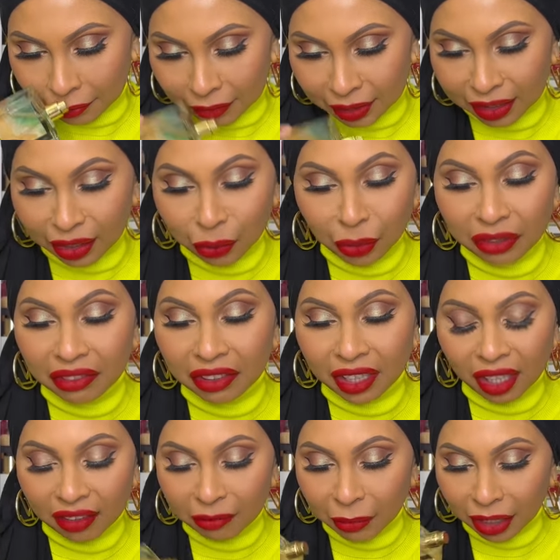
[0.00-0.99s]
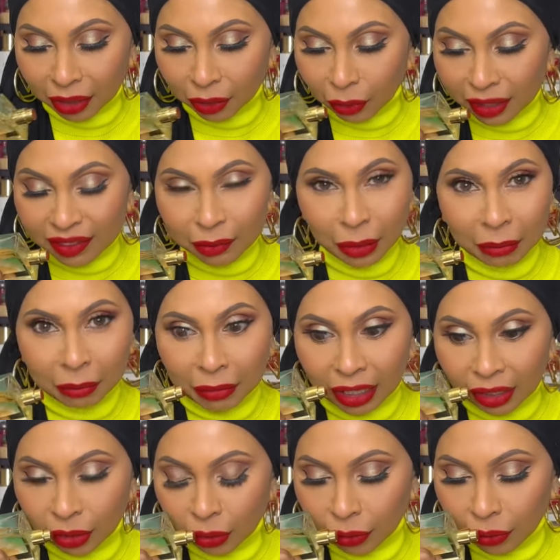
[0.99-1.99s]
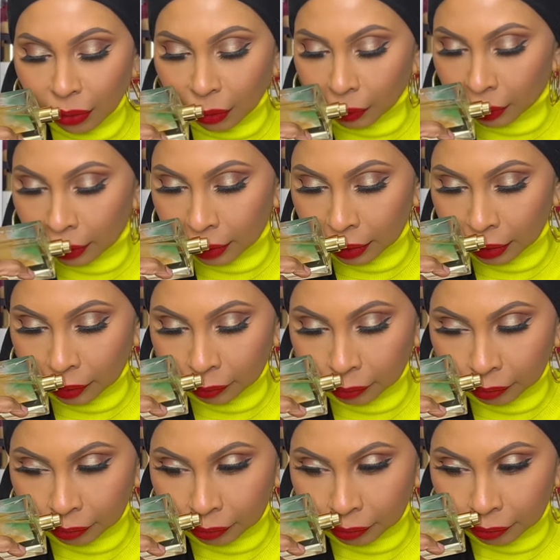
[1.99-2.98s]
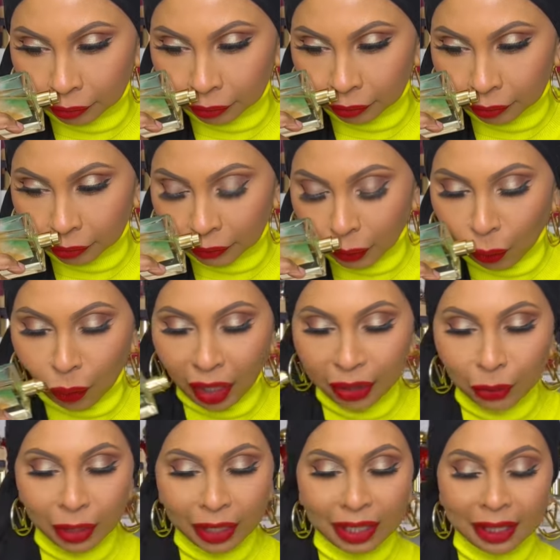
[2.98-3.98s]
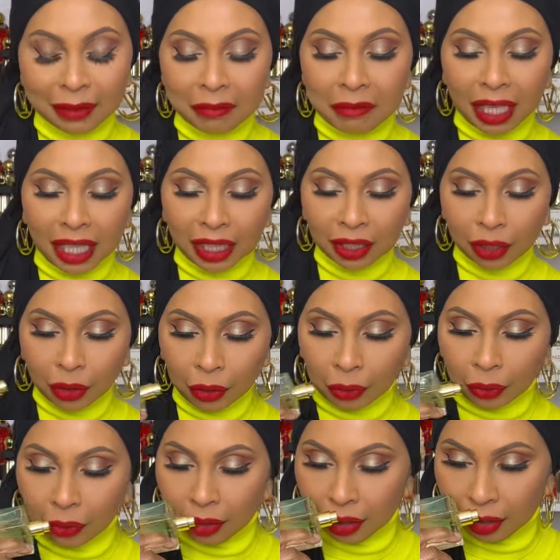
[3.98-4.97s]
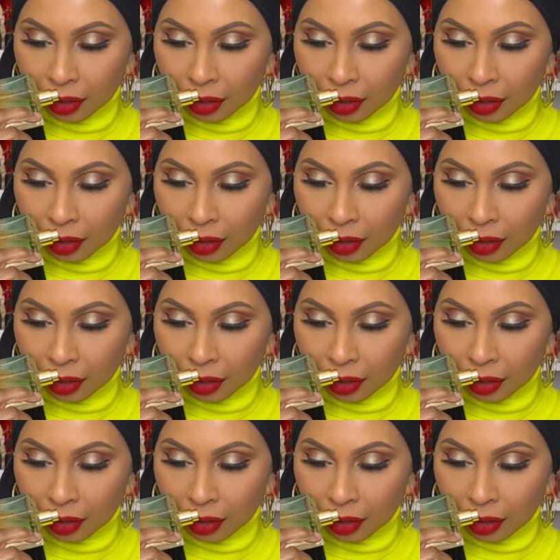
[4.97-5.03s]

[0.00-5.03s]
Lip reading: They don't even have mango. I smell mango though. Why do I get mango?